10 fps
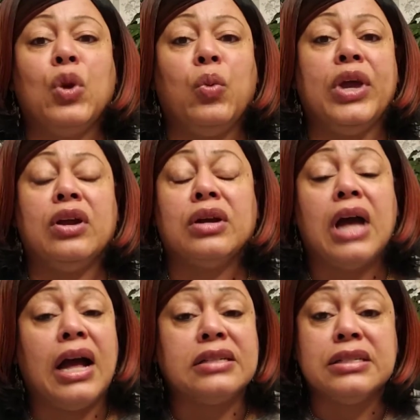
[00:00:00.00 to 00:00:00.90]
we are
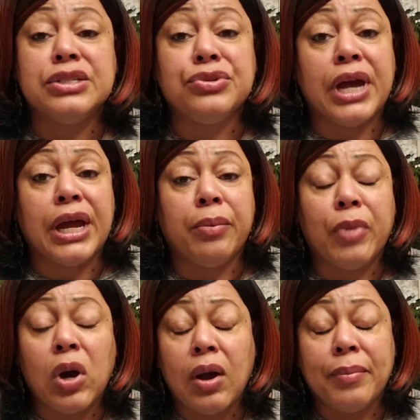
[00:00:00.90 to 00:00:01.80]
constantly trying to
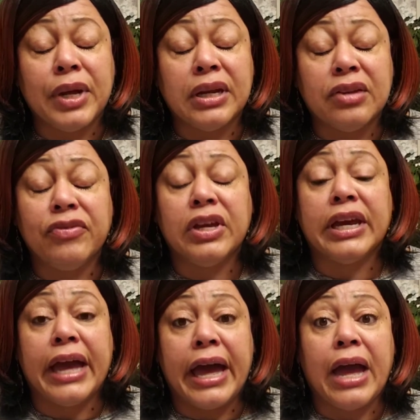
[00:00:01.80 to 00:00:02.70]
borrow money to
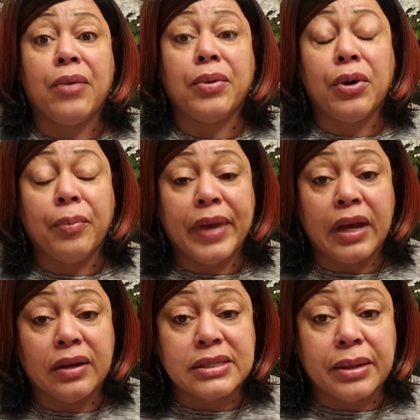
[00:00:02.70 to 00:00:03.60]
figure out how we're going to
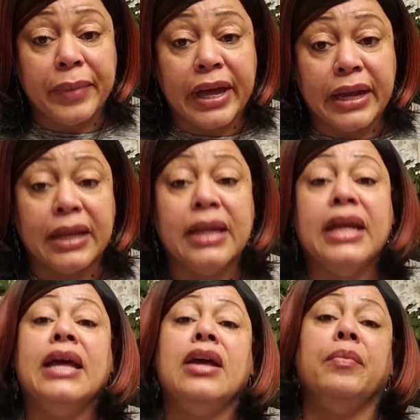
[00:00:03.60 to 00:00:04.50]
bury somebody.
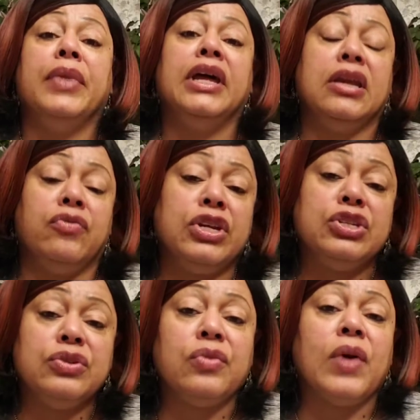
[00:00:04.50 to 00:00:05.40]
But if we
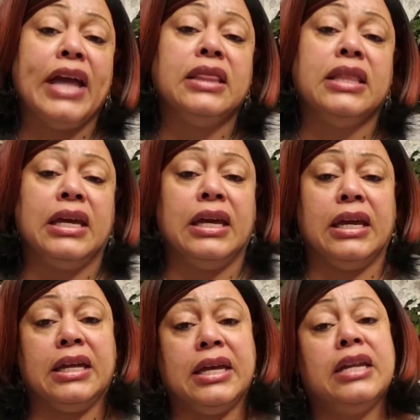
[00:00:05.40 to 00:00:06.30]
do the right thing
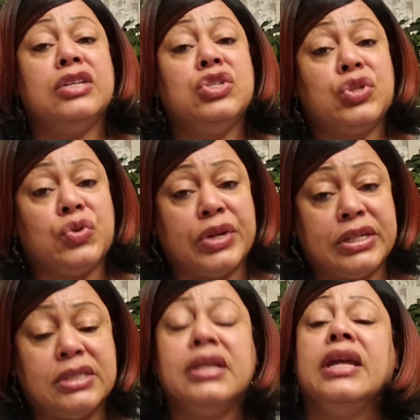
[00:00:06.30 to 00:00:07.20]
and get
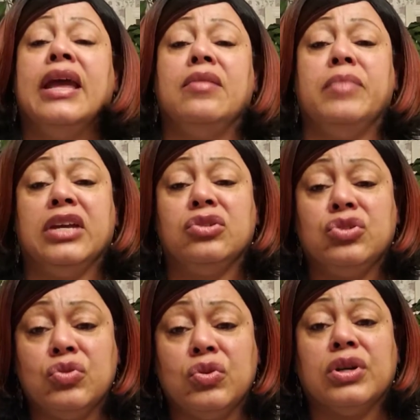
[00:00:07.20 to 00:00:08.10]
insurance and make
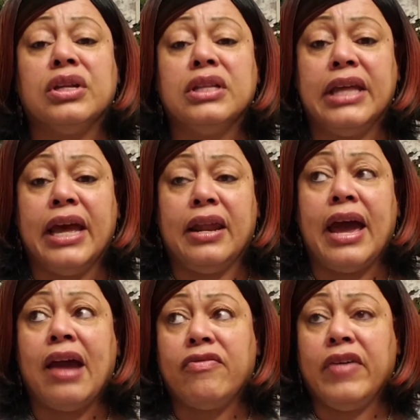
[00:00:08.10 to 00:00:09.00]
sure that
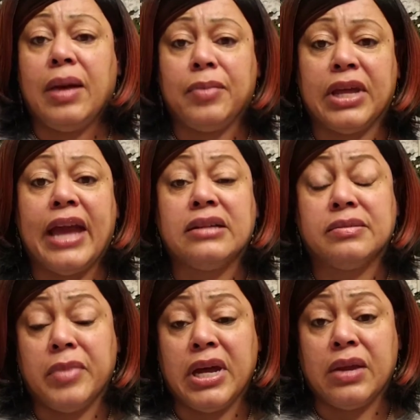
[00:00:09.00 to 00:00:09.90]
our family has
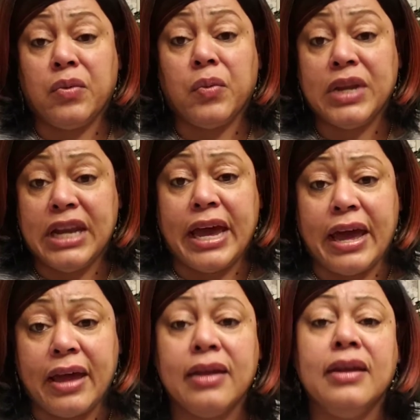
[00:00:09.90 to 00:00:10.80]
money when we die,